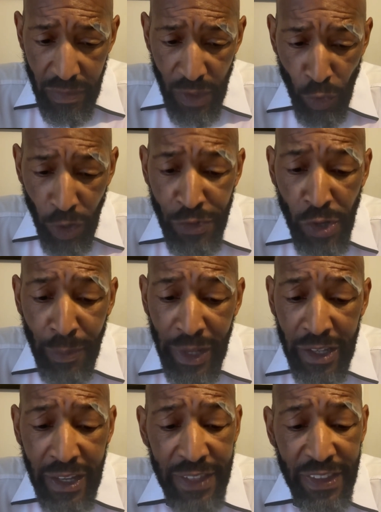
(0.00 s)
We're also going to
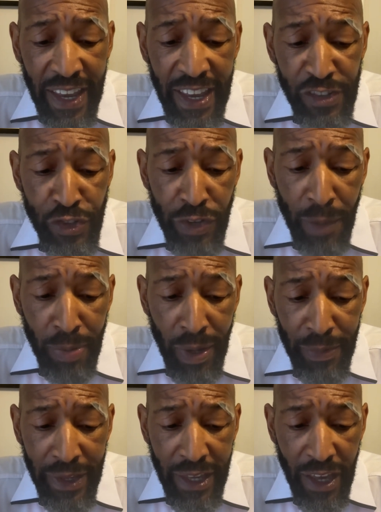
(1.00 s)
look at the history of
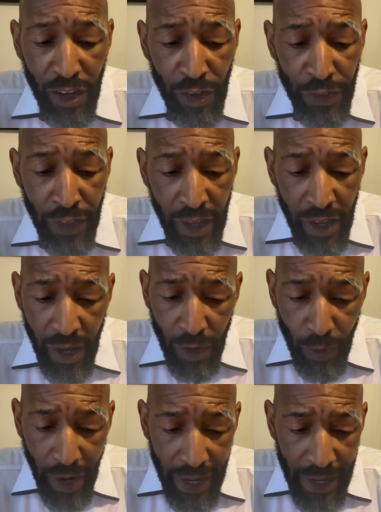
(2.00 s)
public health,
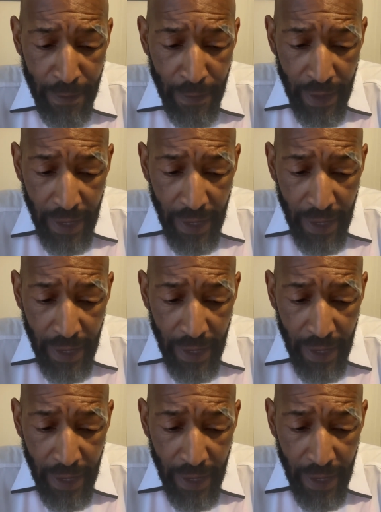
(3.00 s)
right?